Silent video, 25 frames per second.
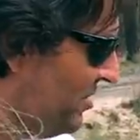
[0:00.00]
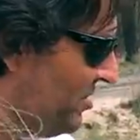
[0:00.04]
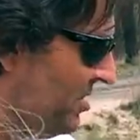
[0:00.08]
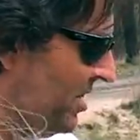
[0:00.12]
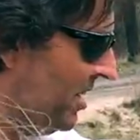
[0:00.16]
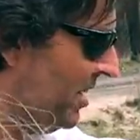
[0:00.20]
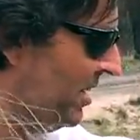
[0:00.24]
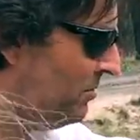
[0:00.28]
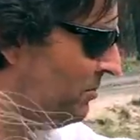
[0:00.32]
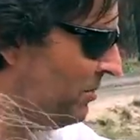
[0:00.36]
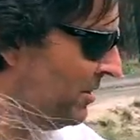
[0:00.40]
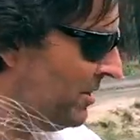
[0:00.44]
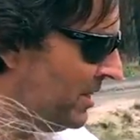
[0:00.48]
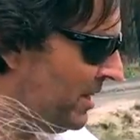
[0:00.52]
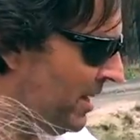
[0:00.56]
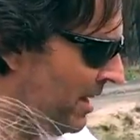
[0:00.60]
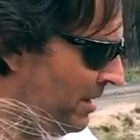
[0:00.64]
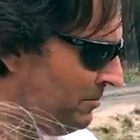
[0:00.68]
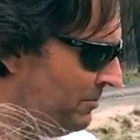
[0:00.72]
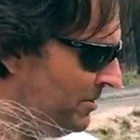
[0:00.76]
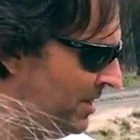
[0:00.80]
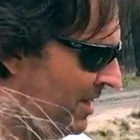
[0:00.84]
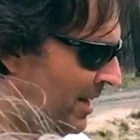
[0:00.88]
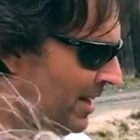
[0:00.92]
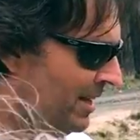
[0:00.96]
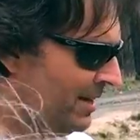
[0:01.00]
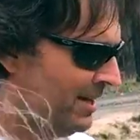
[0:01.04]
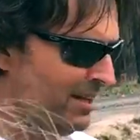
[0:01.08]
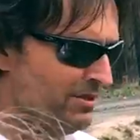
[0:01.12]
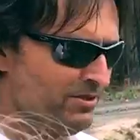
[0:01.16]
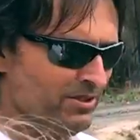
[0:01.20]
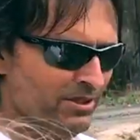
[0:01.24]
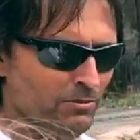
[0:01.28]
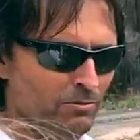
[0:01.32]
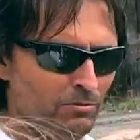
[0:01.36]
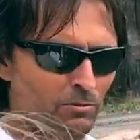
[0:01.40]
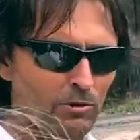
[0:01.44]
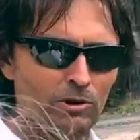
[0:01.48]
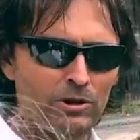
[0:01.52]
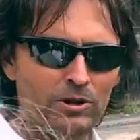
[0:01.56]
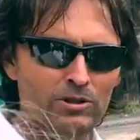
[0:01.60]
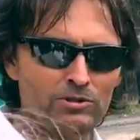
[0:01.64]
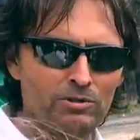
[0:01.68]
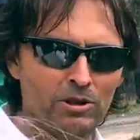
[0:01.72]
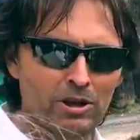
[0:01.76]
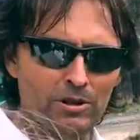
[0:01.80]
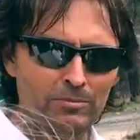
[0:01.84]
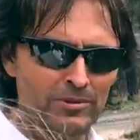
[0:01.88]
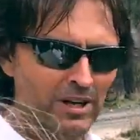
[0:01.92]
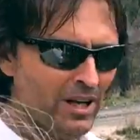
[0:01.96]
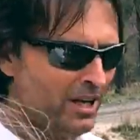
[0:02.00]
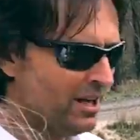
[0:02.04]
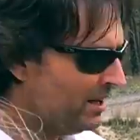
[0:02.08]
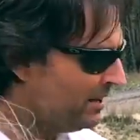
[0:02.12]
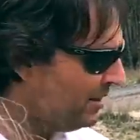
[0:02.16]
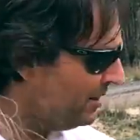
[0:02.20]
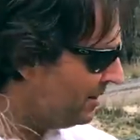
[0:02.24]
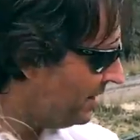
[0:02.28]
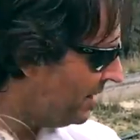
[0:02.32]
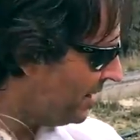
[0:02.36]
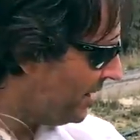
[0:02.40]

the seed would have come down as the water dropped down,